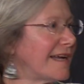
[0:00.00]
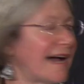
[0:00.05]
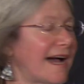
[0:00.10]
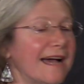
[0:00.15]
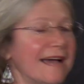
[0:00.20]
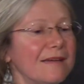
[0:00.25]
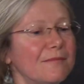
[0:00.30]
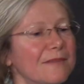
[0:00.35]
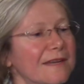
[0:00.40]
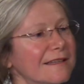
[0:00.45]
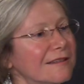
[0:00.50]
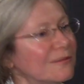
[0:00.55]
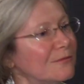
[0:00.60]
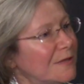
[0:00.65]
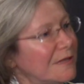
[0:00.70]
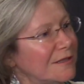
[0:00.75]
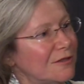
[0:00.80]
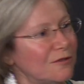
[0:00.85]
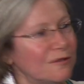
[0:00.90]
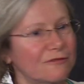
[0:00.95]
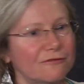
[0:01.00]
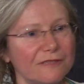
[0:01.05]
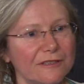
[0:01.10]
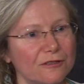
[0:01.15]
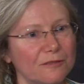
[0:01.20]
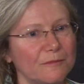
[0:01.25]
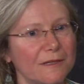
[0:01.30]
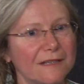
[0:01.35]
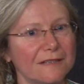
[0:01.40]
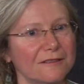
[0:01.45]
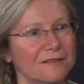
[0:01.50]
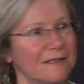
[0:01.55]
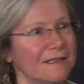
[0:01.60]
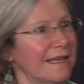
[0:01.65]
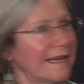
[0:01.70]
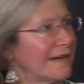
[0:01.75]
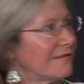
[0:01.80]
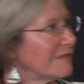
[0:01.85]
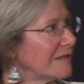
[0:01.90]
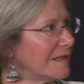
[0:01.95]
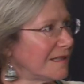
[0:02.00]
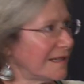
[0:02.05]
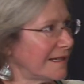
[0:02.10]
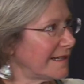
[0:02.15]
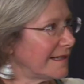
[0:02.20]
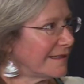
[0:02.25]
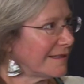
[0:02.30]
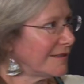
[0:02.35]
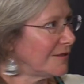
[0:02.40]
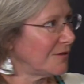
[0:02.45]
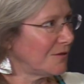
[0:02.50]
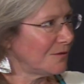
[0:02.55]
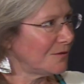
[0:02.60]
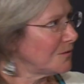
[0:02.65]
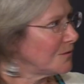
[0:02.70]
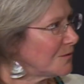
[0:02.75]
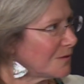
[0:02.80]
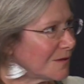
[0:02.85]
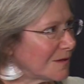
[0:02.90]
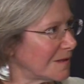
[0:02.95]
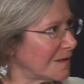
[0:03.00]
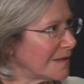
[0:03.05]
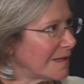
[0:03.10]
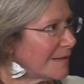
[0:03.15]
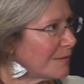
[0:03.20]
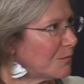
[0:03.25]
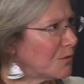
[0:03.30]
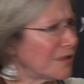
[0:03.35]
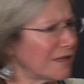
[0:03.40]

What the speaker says: I am not the one who's fear-mongering every night on the news and putting